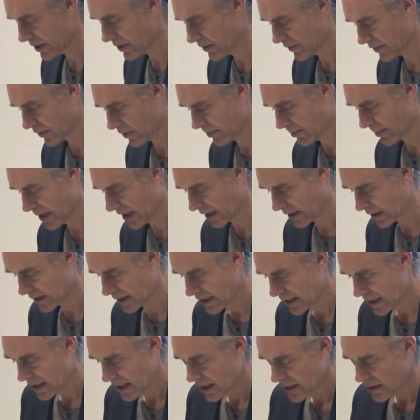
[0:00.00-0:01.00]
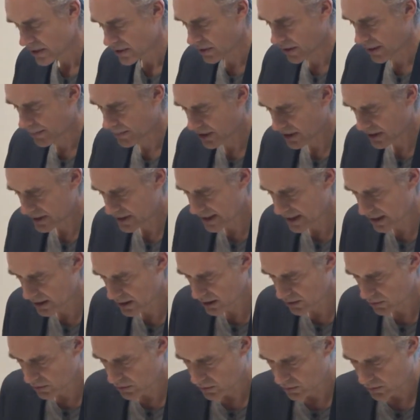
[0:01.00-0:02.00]
this for a minute. So I'm going to tell
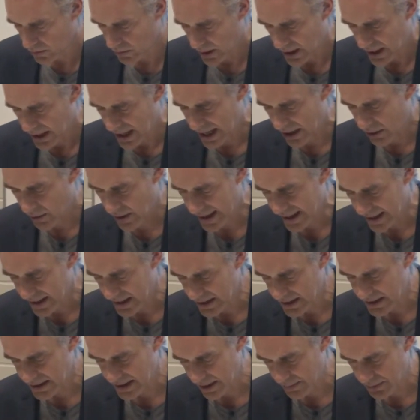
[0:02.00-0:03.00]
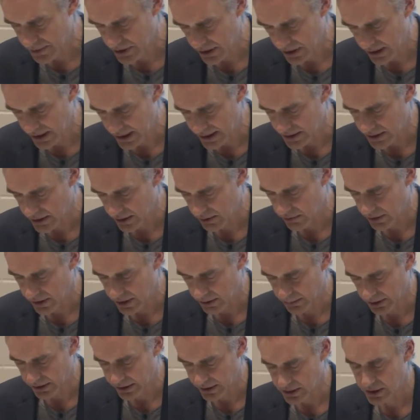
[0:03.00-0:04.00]
you how I conceptualize
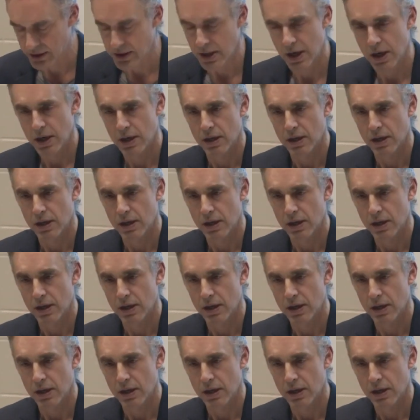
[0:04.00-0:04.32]
agreeableness.